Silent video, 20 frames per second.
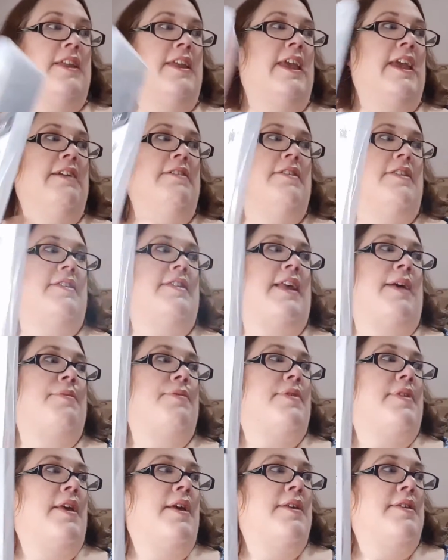Now here are the
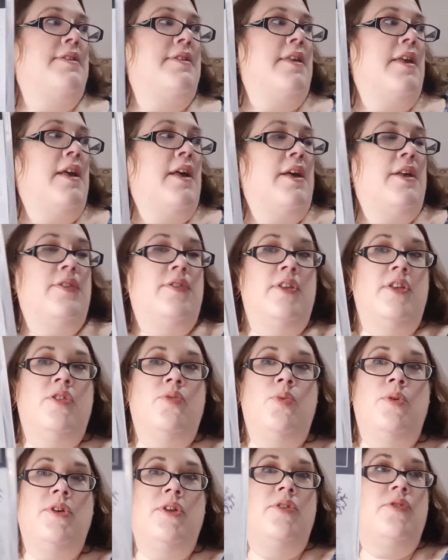stamp sets.
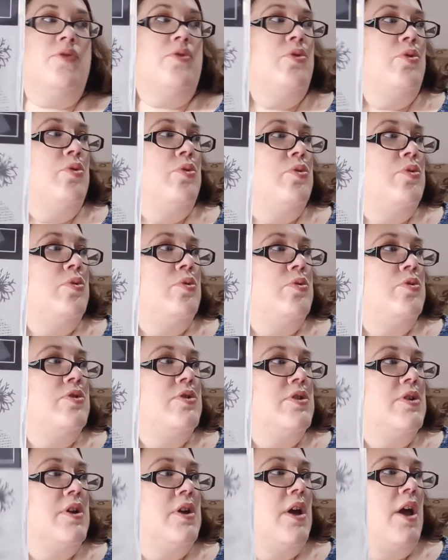This one is called